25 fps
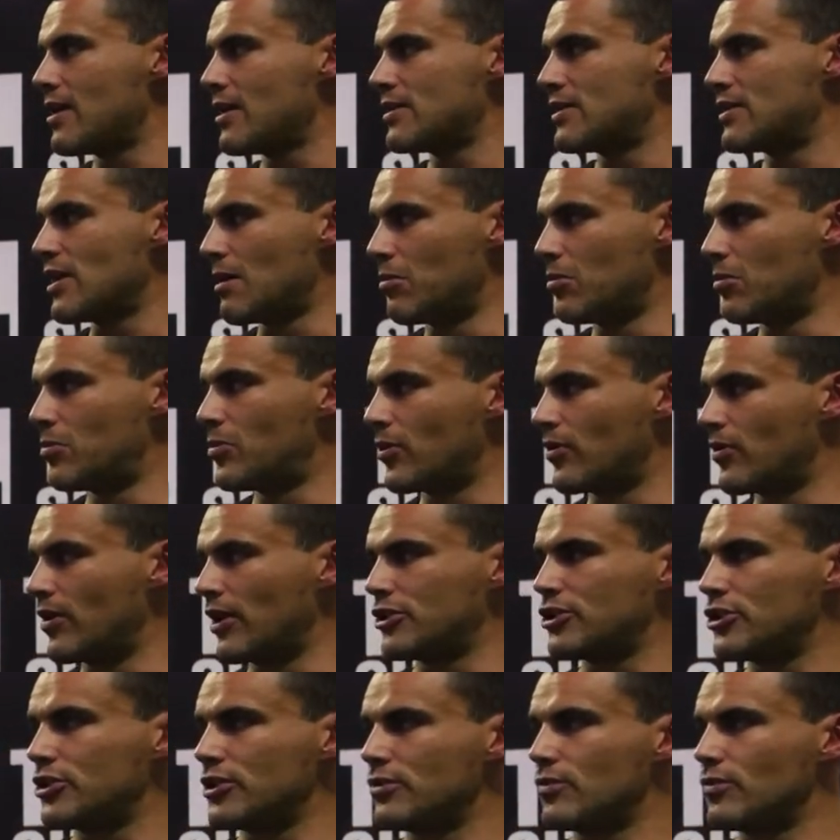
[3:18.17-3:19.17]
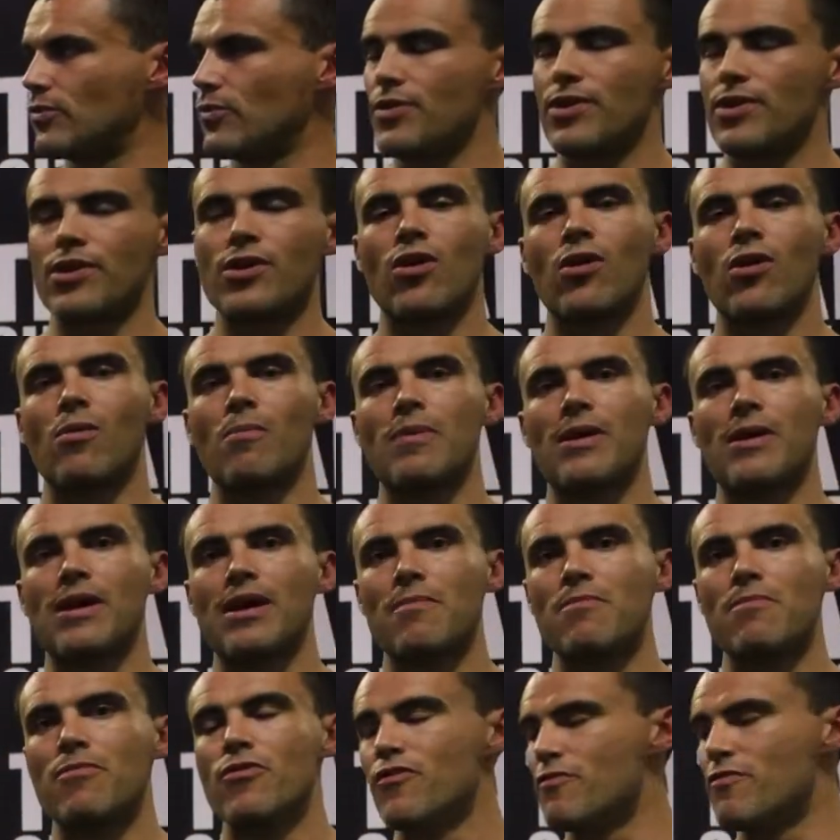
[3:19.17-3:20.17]
double progression with a
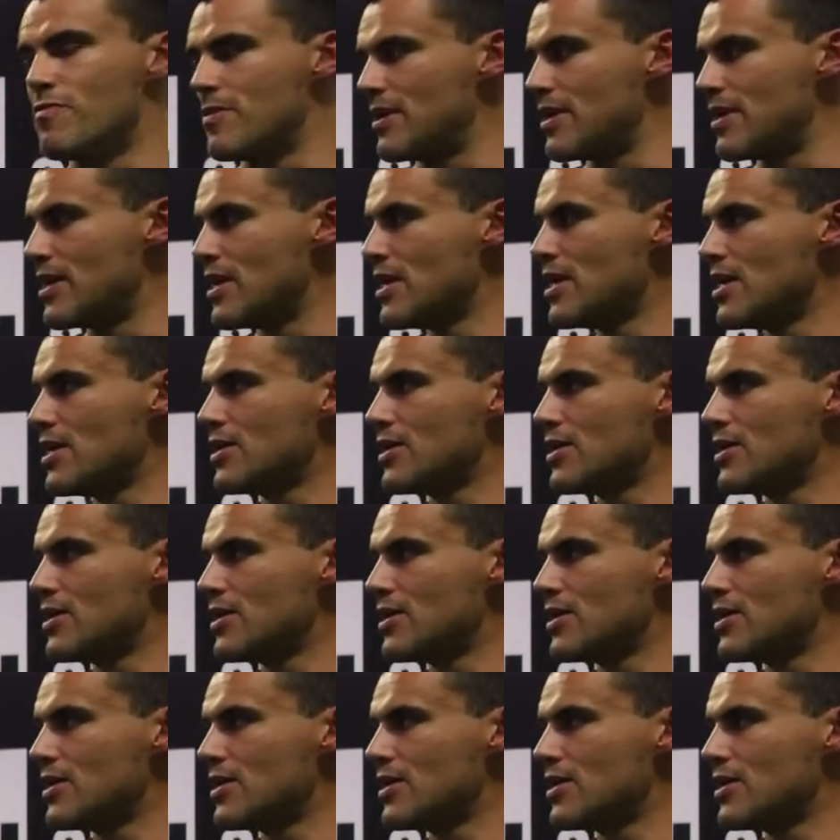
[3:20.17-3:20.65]
compound movement.